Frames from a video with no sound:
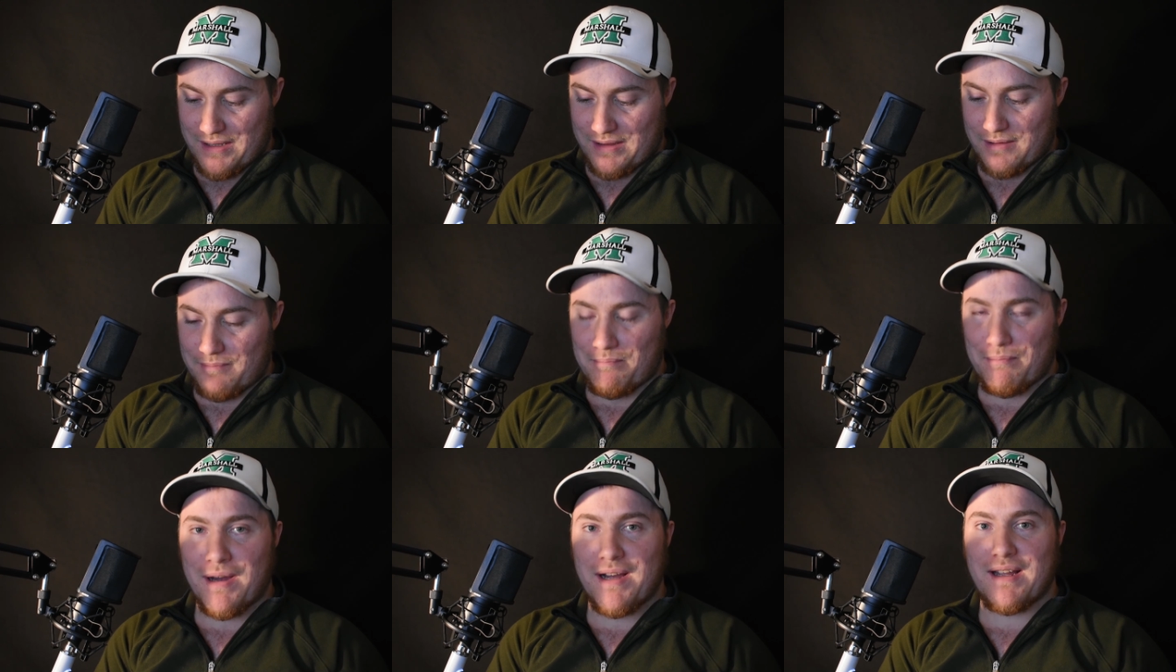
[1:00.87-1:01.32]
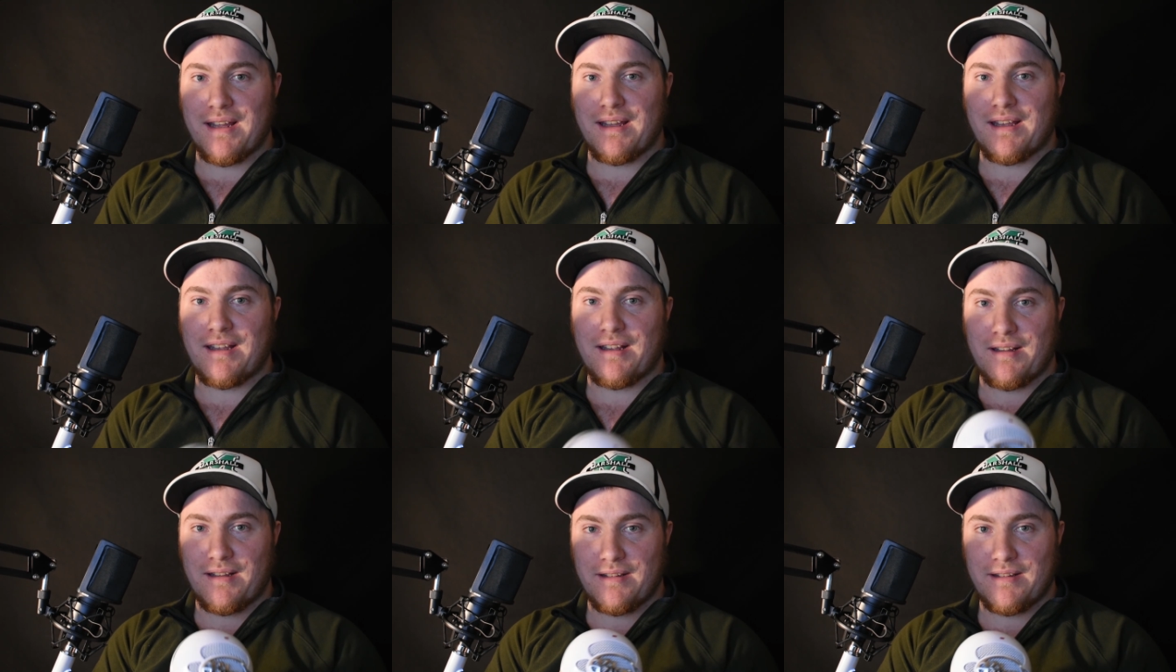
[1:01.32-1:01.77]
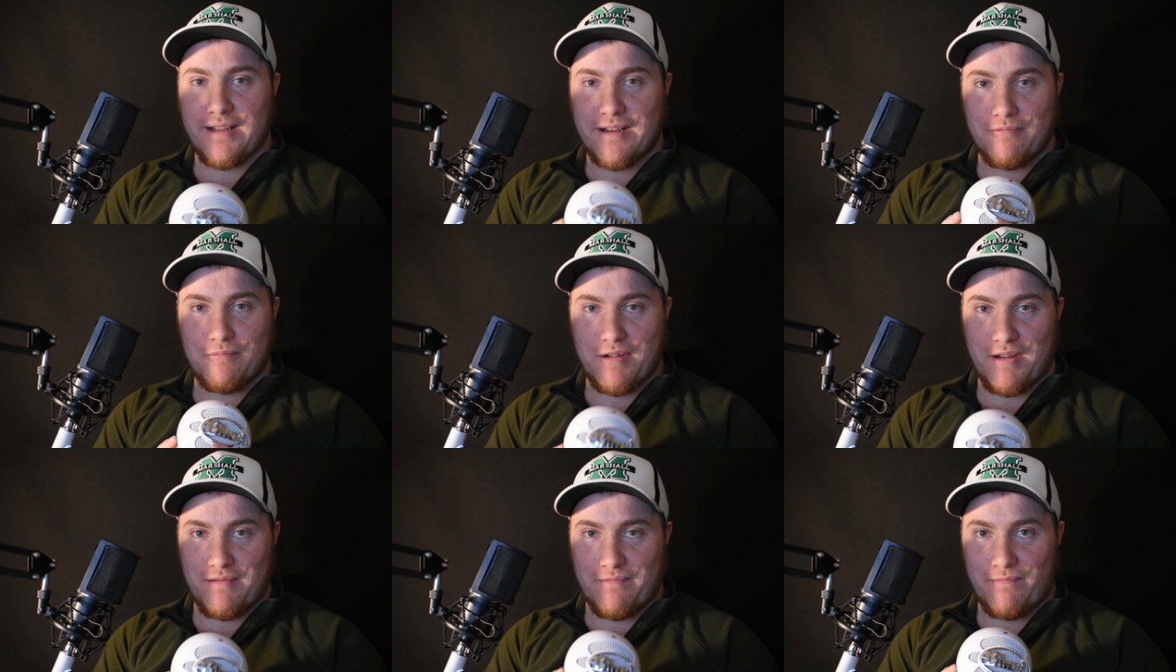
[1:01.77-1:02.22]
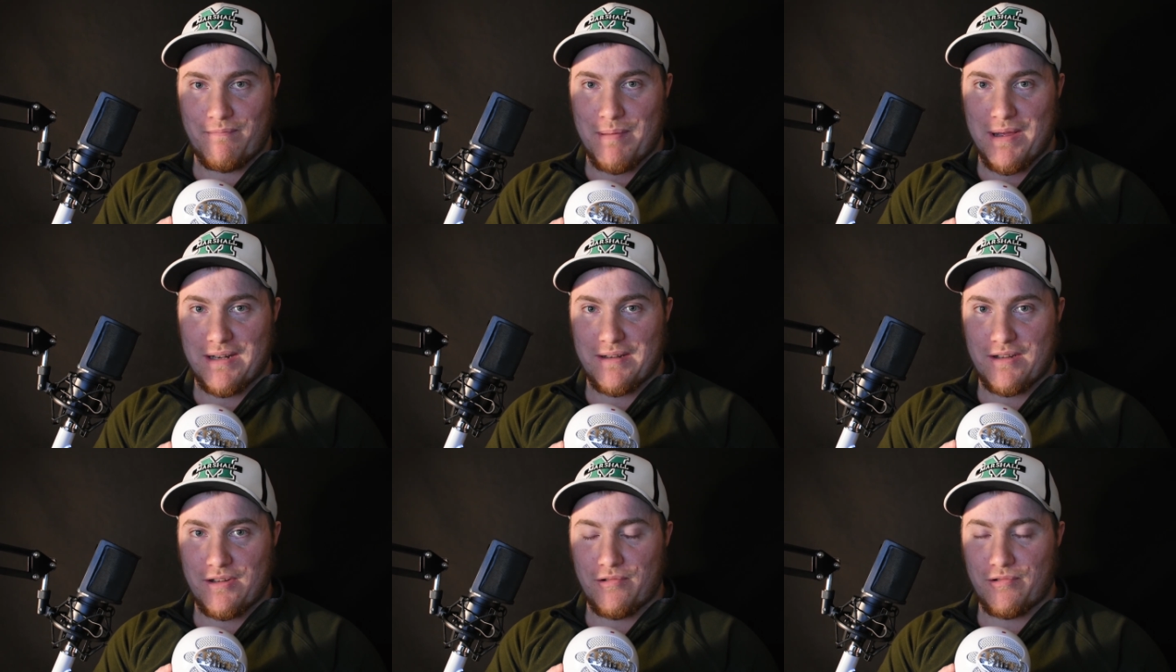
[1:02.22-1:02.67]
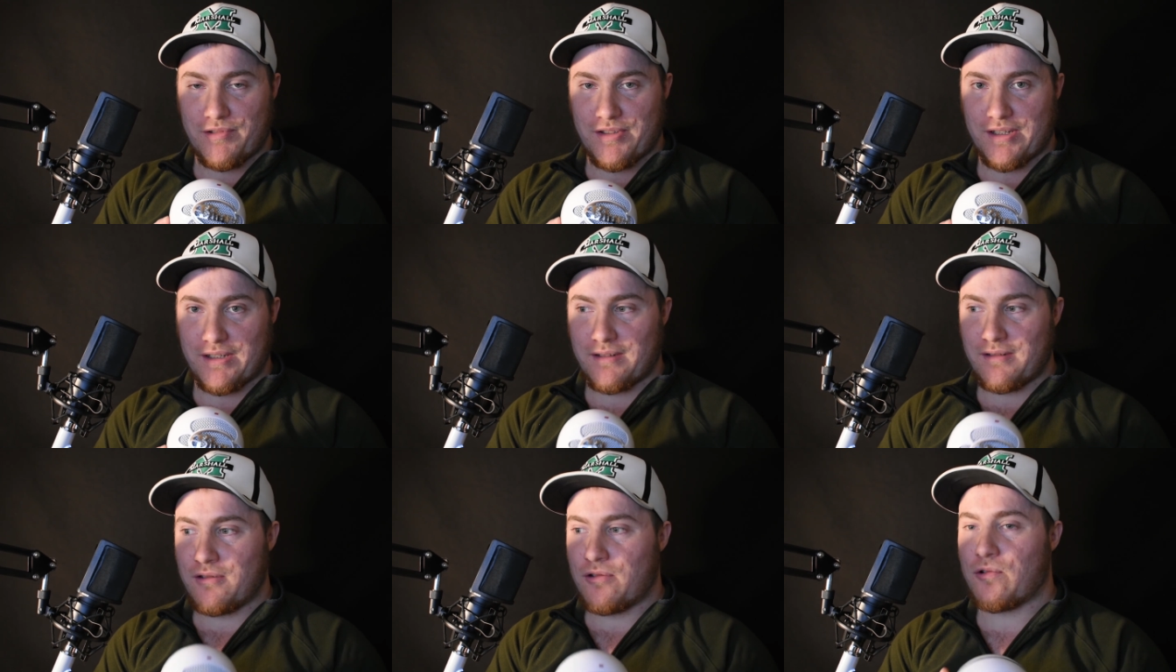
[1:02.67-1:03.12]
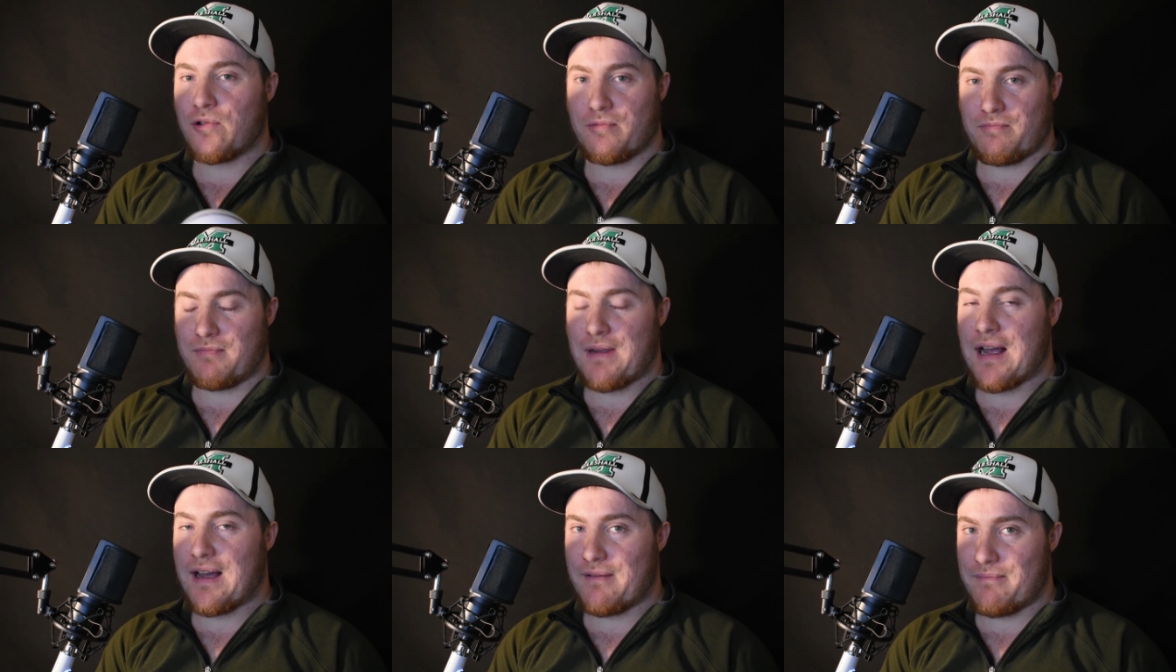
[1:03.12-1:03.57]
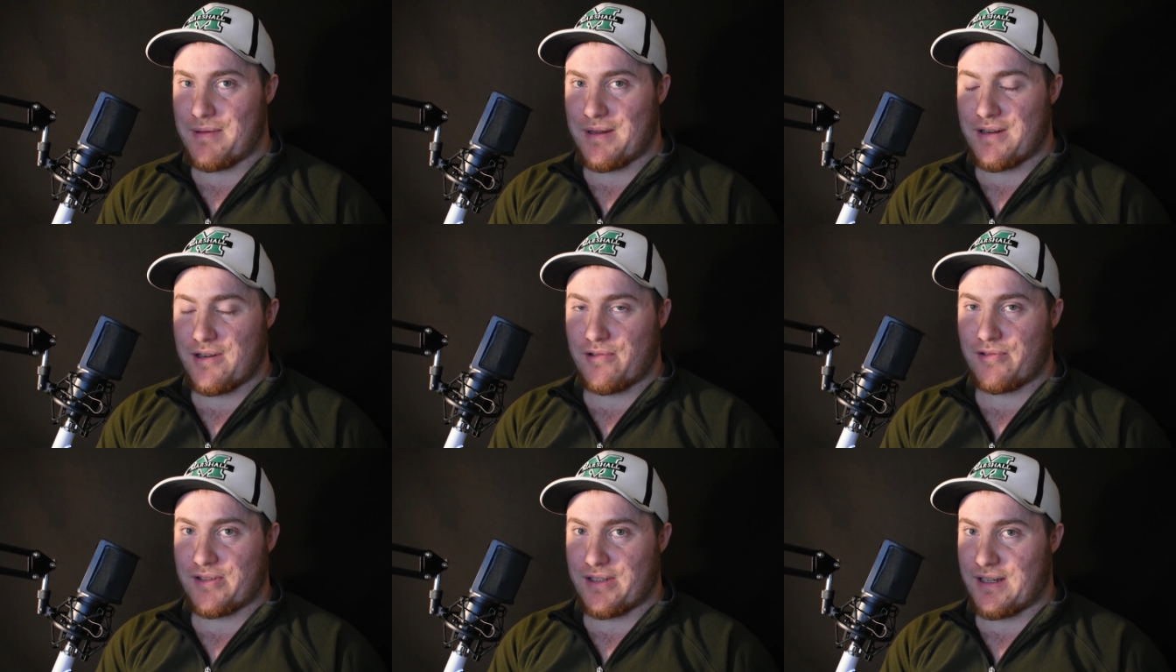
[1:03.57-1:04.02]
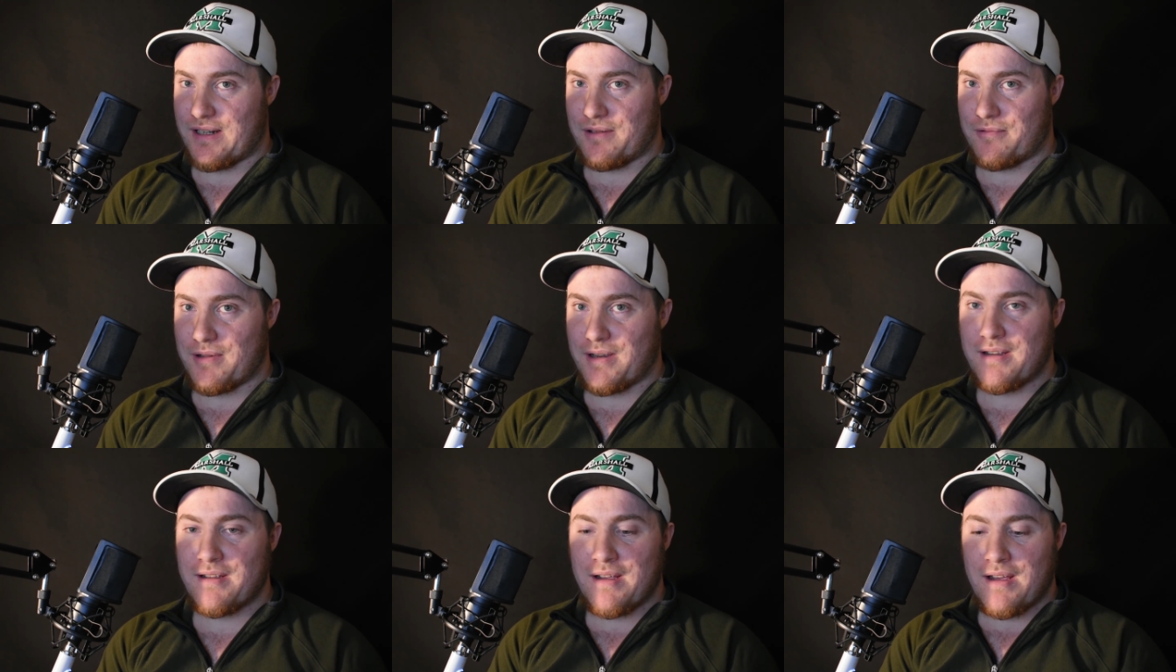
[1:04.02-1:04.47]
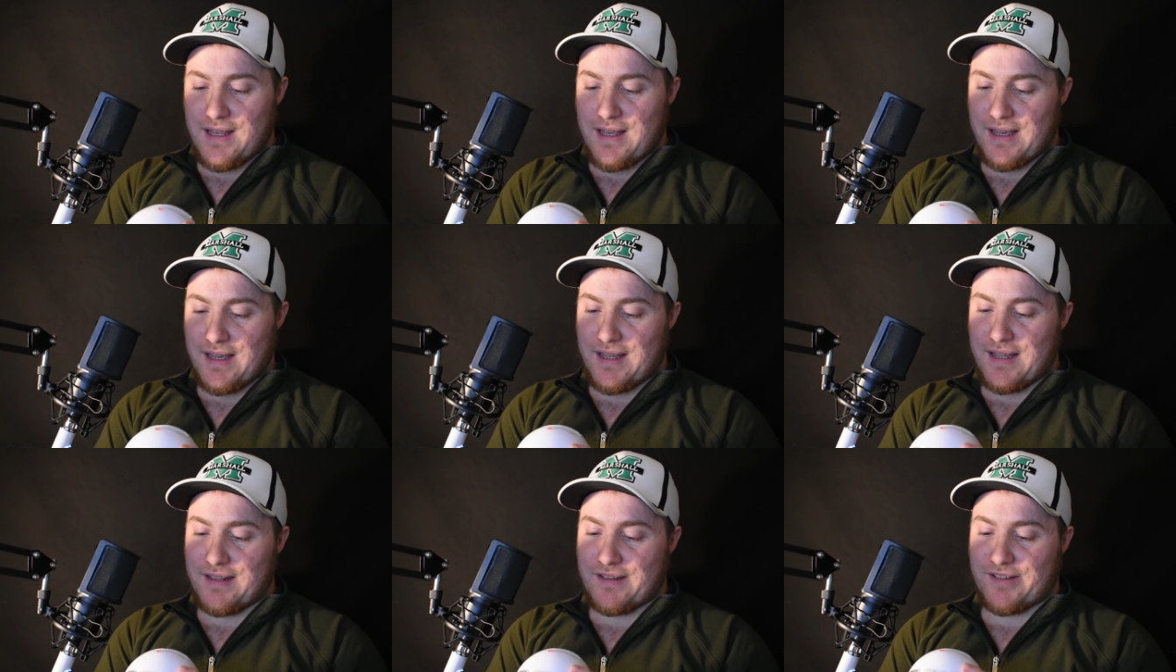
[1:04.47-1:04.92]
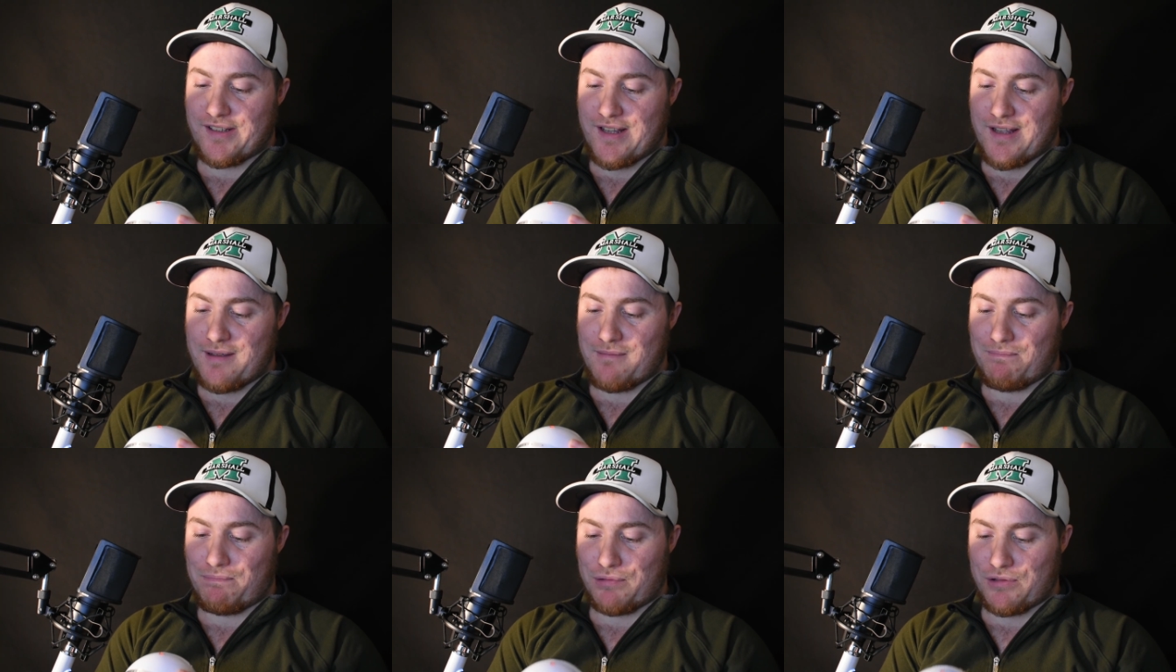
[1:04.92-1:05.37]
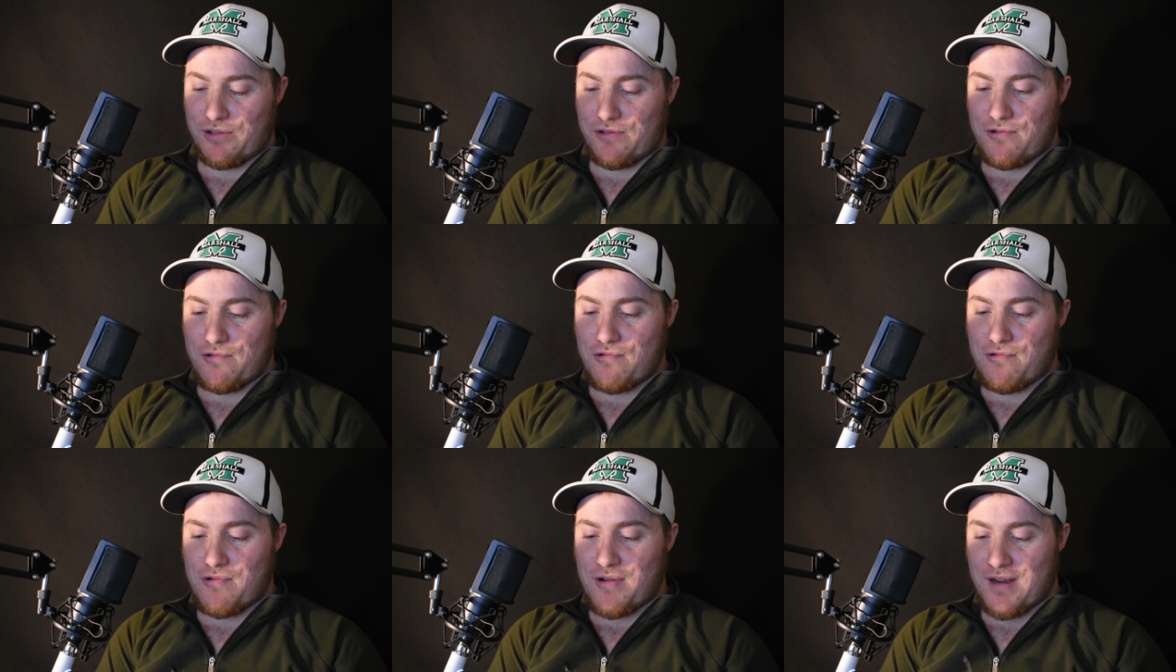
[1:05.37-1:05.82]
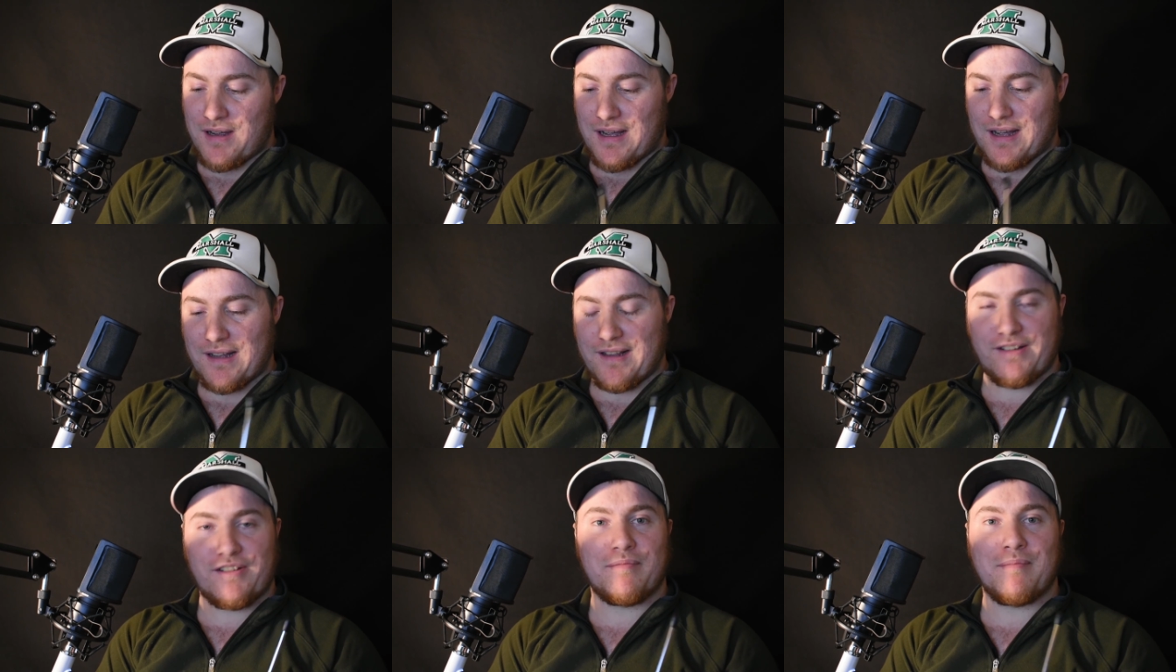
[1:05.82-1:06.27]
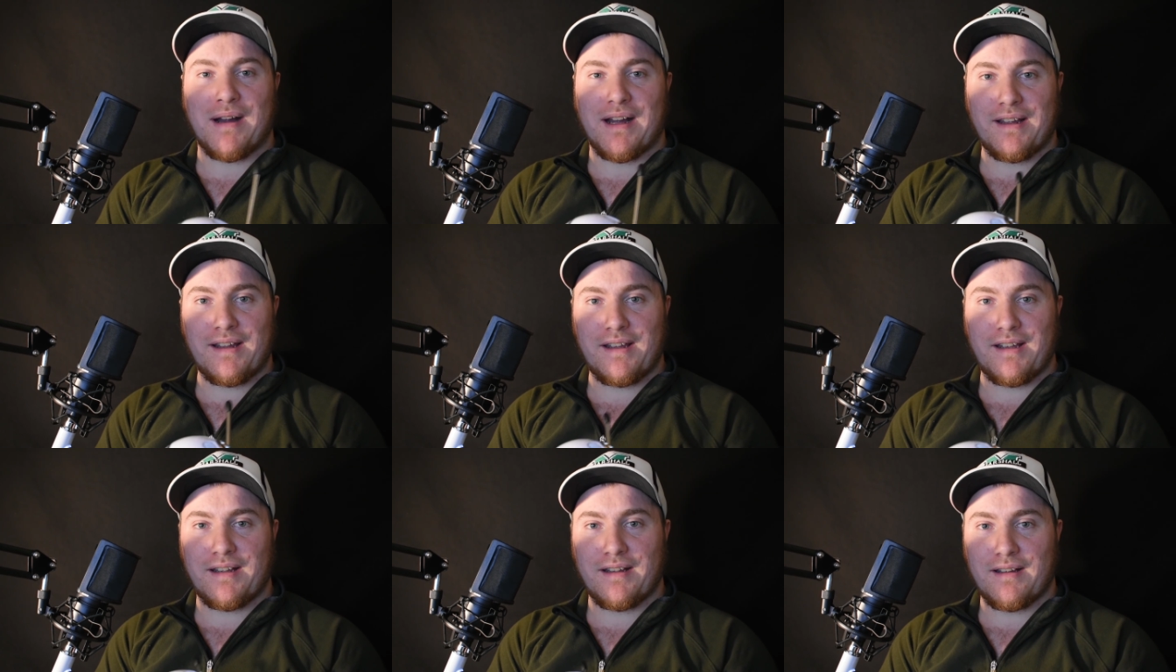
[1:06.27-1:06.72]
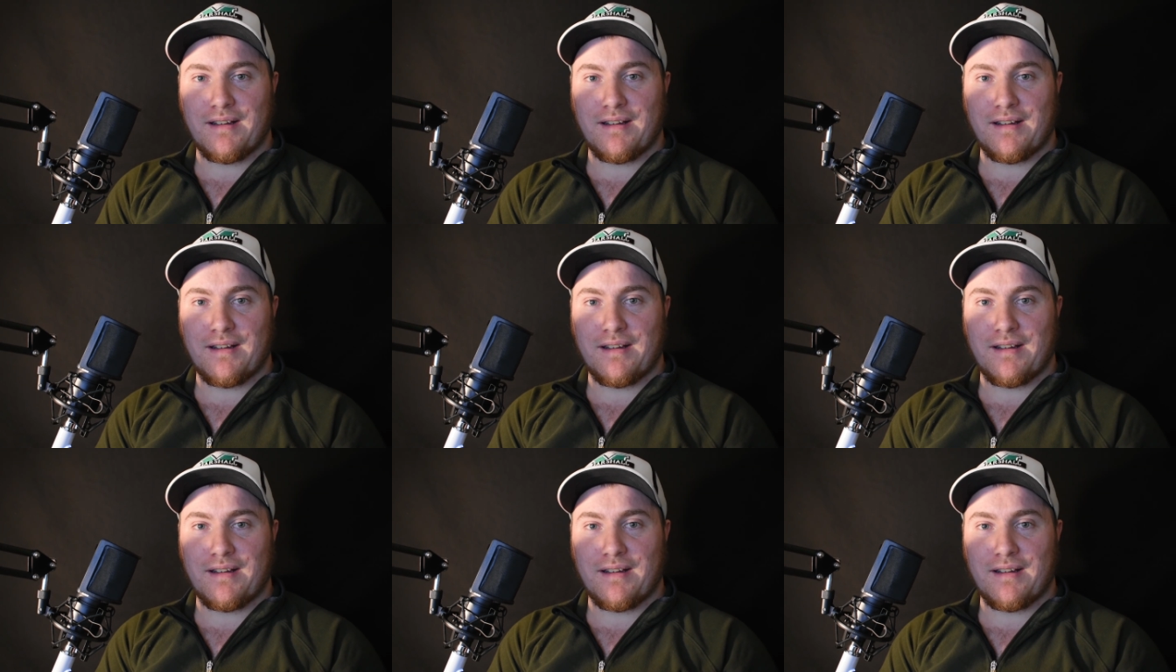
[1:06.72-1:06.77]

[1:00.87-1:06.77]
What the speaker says: the mic that we've been using, or I've been using anyway. Yeah, it's a blue ice mic.